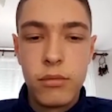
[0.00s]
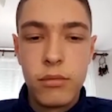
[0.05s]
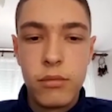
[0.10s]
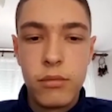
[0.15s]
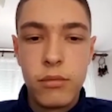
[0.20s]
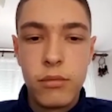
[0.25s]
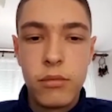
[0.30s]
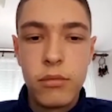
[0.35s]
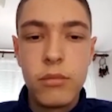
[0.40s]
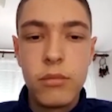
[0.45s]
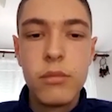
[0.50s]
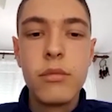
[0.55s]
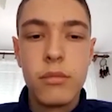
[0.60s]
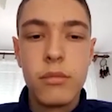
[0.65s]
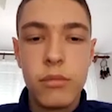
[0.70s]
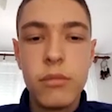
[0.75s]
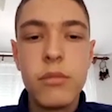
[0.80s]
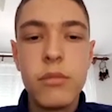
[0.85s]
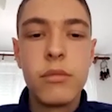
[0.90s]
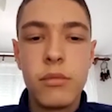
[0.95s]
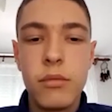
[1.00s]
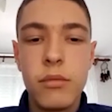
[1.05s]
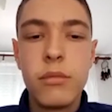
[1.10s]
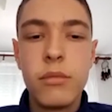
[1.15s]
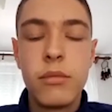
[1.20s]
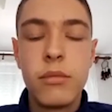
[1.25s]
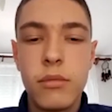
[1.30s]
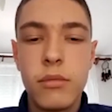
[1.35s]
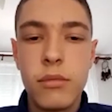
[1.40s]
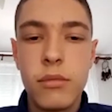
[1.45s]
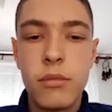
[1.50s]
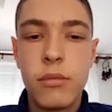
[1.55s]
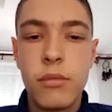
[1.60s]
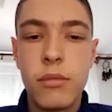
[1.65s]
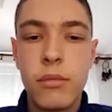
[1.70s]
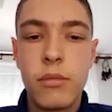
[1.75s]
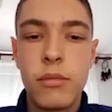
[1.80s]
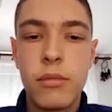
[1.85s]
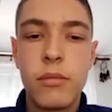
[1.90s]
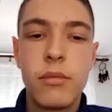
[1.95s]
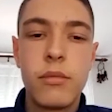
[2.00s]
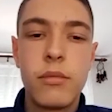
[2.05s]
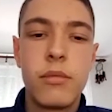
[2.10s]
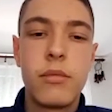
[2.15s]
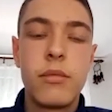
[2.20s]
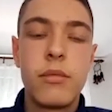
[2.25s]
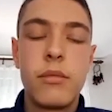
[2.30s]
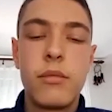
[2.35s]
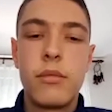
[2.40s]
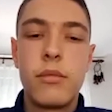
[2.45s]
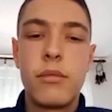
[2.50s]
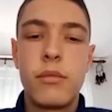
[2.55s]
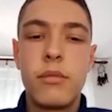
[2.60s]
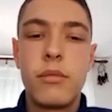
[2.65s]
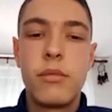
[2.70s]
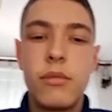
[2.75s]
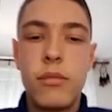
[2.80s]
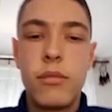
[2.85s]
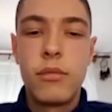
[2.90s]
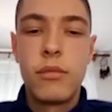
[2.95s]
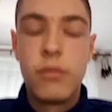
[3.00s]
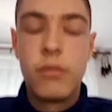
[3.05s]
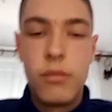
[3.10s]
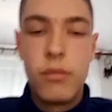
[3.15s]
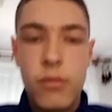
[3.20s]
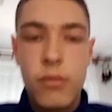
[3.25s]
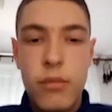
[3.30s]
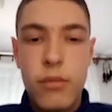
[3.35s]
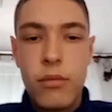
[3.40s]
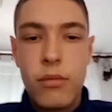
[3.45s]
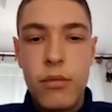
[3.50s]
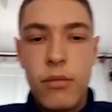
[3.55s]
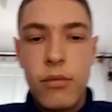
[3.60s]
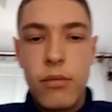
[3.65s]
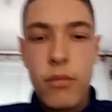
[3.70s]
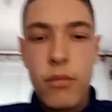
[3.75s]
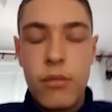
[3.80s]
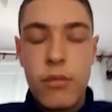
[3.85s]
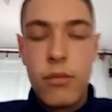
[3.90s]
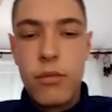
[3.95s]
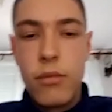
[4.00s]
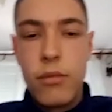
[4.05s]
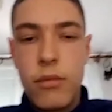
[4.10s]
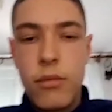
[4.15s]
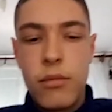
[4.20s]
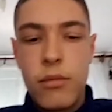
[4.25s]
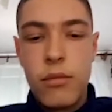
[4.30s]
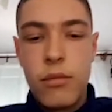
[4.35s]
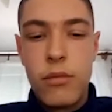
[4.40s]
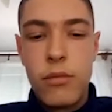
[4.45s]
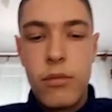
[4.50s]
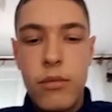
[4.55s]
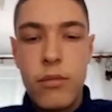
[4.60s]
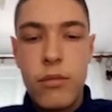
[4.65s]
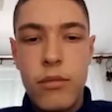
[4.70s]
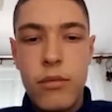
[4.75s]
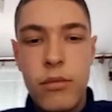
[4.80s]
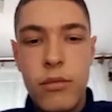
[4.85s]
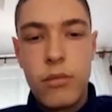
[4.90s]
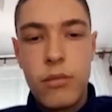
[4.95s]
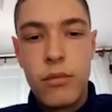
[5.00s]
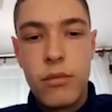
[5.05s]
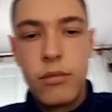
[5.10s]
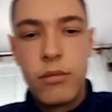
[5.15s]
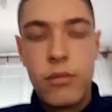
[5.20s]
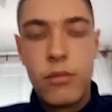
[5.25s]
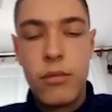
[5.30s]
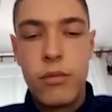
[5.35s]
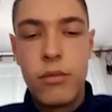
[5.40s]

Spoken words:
No words are spoken by the person on screen.